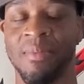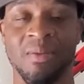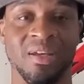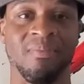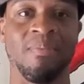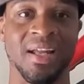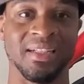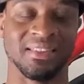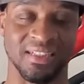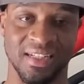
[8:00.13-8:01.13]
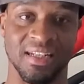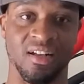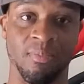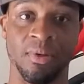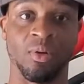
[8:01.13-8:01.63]
maybe a minute to get it
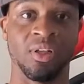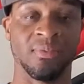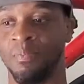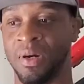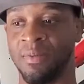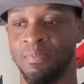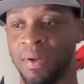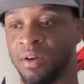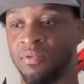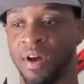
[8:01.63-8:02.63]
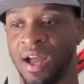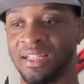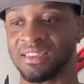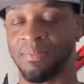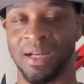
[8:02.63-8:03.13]
uploaded. But bigger
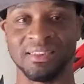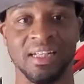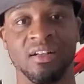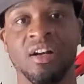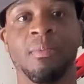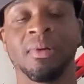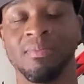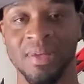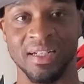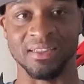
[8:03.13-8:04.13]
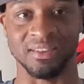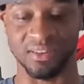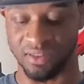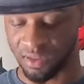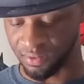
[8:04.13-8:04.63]
rides, it might take a couple of minutes.
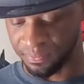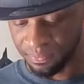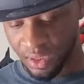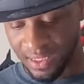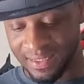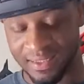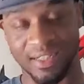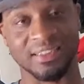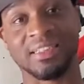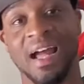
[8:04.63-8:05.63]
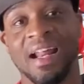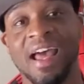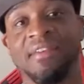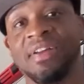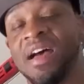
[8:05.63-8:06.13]
It does not
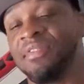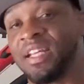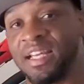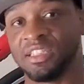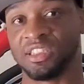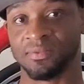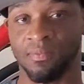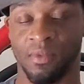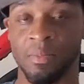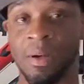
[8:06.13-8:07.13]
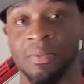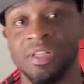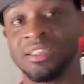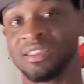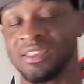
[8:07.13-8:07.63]
have navigation. Remember,
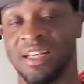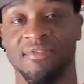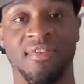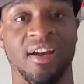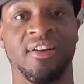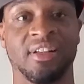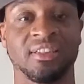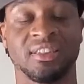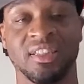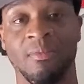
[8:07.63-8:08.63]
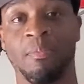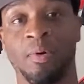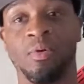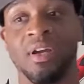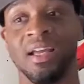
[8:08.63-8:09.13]
this is a very
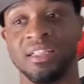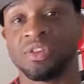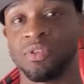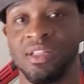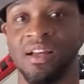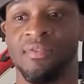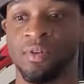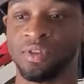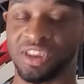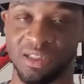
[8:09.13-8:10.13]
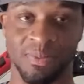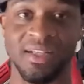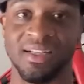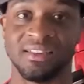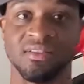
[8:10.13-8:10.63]
simple entry-level
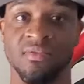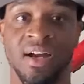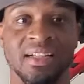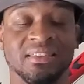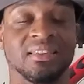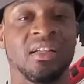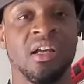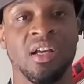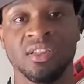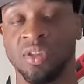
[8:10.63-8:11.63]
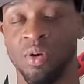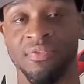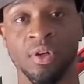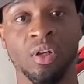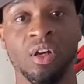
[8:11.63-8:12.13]
GPS device. So if
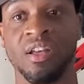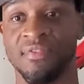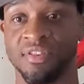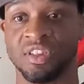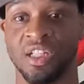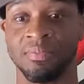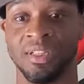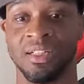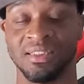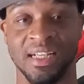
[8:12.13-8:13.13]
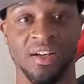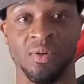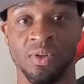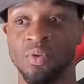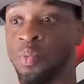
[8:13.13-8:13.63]
you're looking for something to tell
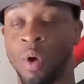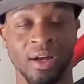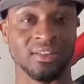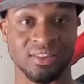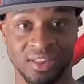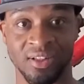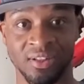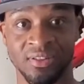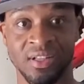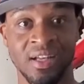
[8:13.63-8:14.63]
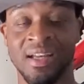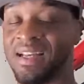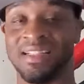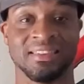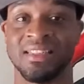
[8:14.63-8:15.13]
you where to turn,
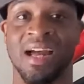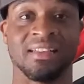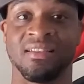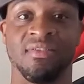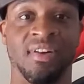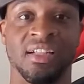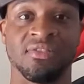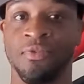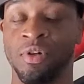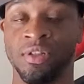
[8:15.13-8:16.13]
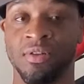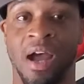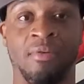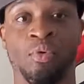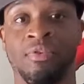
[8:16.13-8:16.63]
it's not the device for you.
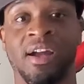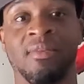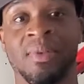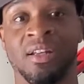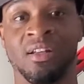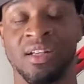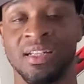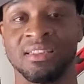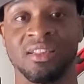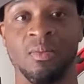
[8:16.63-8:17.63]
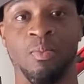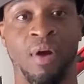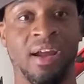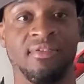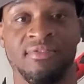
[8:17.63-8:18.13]
I would recommend looking into the
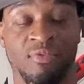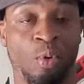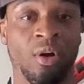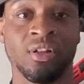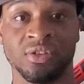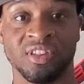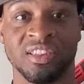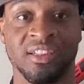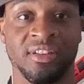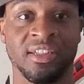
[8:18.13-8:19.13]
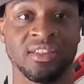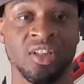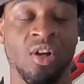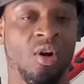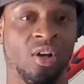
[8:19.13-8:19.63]
Bryton 400 series,
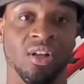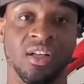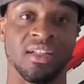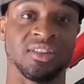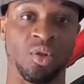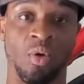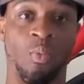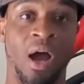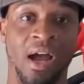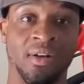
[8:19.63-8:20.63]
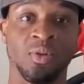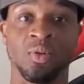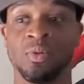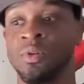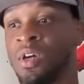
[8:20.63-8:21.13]
or looking into a
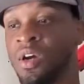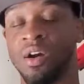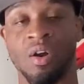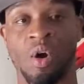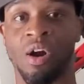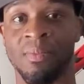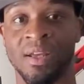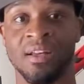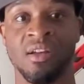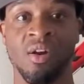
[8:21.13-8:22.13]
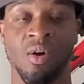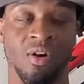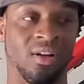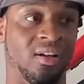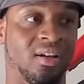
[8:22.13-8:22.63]
Wahoo, a Garmin,
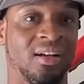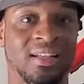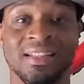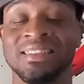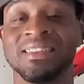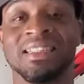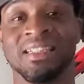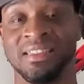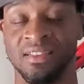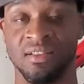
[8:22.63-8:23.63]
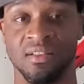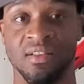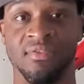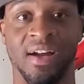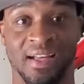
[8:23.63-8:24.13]
or a Lezine
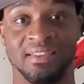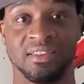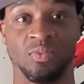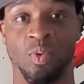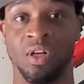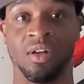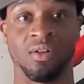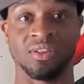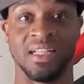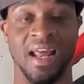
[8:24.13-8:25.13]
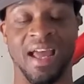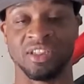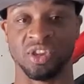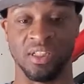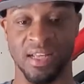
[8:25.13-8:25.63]
device. One of those that
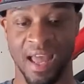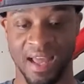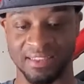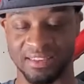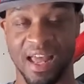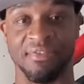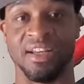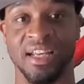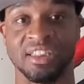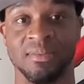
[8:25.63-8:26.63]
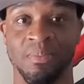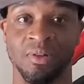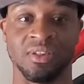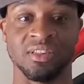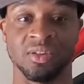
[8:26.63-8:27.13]
actually has navigation
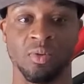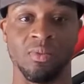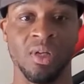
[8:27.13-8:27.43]
built into them.